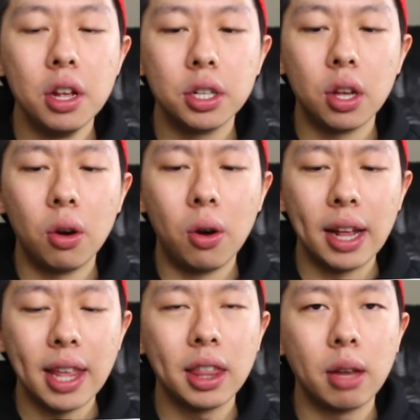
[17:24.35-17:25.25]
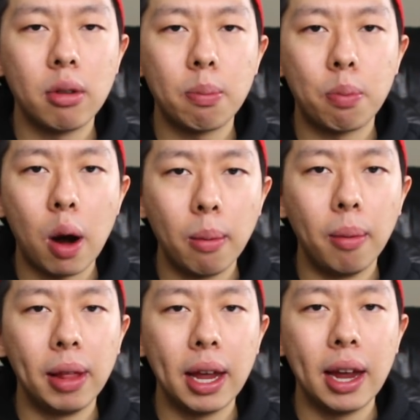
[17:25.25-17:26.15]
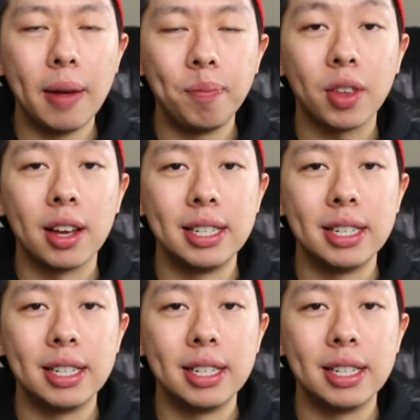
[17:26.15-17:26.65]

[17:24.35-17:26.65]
So I think they were probably